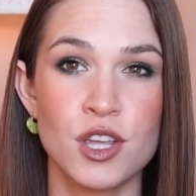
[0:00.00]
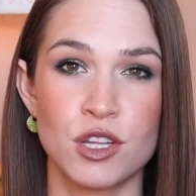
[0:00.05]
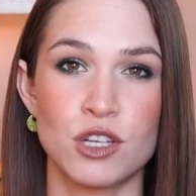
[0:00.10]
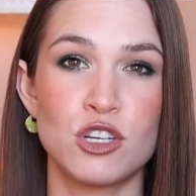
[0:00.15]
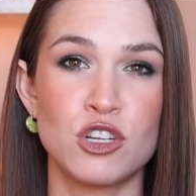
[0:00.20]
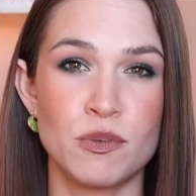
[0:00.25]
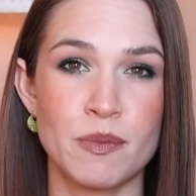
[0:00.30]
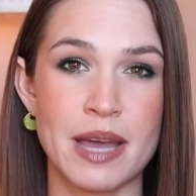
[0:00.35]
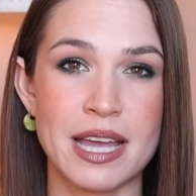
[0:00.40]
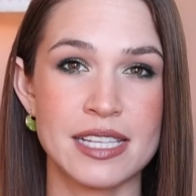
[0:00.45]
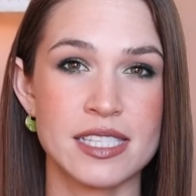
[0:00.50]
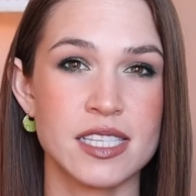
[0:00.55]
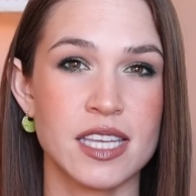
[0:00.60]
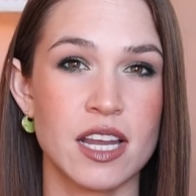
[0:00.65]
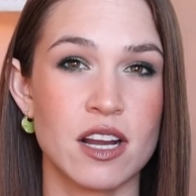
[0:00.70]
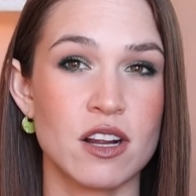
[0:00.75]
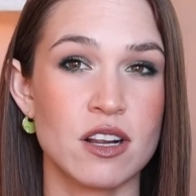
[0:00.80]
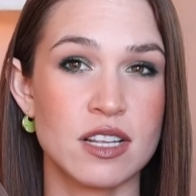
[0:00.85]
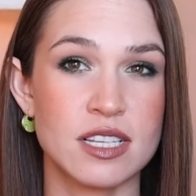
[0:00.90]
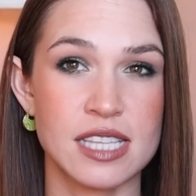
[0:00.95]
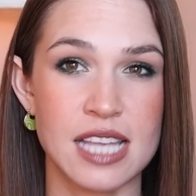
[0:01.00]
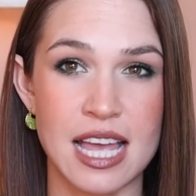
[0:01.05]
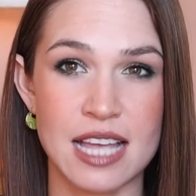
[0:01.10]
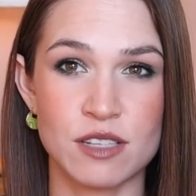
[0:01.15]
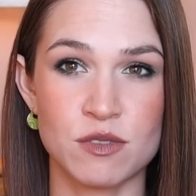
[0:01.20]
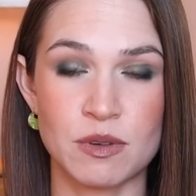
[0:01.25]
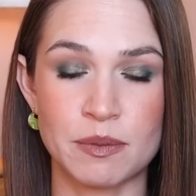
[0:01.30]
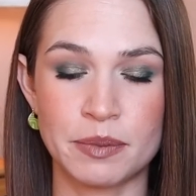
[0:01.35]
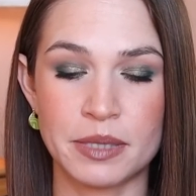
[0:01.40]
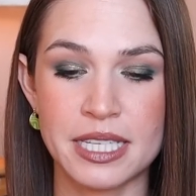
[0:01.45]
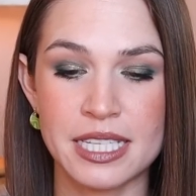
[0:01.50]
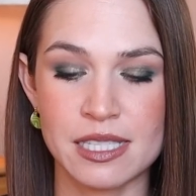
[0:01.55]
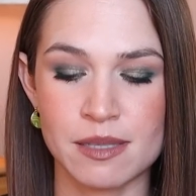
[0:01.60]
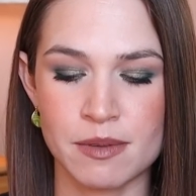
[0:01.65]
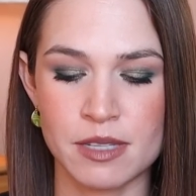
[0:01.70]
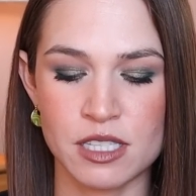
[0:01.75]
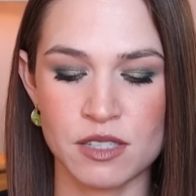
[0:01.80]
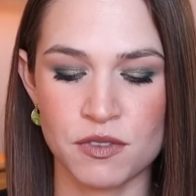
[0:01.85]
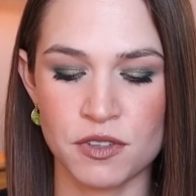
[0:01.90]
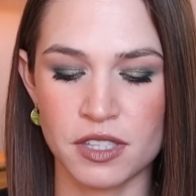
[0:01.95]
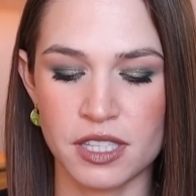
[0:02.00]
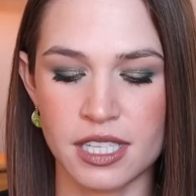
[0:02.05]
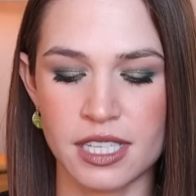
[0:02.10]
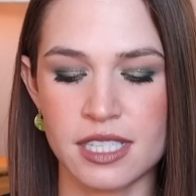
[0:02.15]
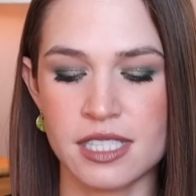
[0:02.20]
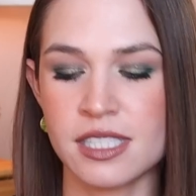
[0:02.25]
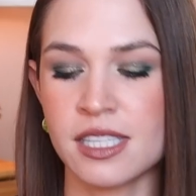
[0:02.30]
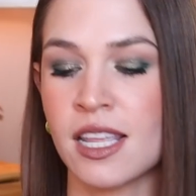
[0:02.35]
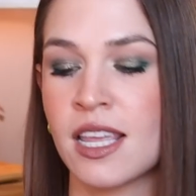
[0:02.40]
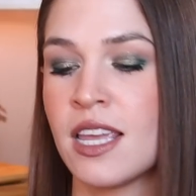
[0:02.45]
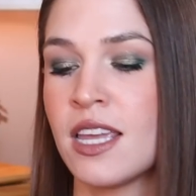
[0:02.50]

new mascaras as replacements for these.